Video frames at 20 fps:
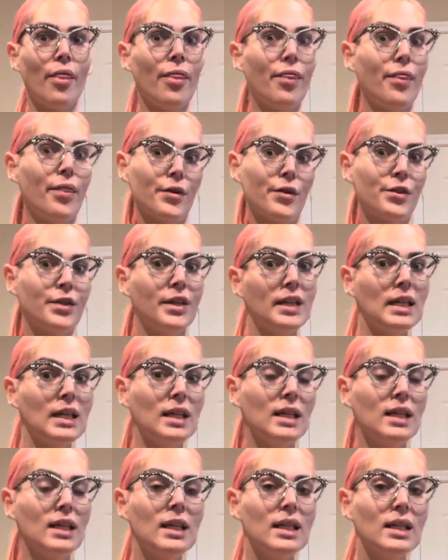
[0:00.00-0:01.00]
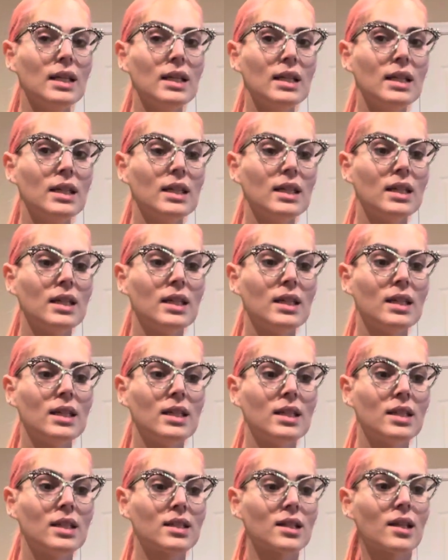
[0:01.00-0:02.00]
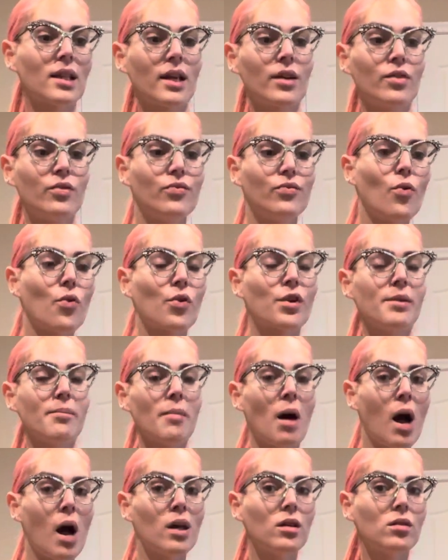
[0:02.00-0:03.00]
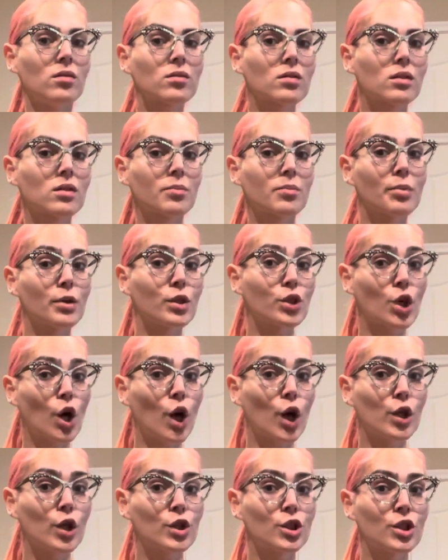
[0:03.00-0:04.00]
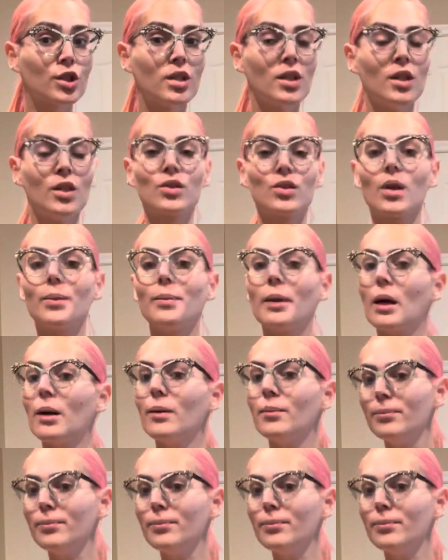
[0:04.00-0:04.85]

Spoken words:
30, so like 40 miles per charge. So I'm like,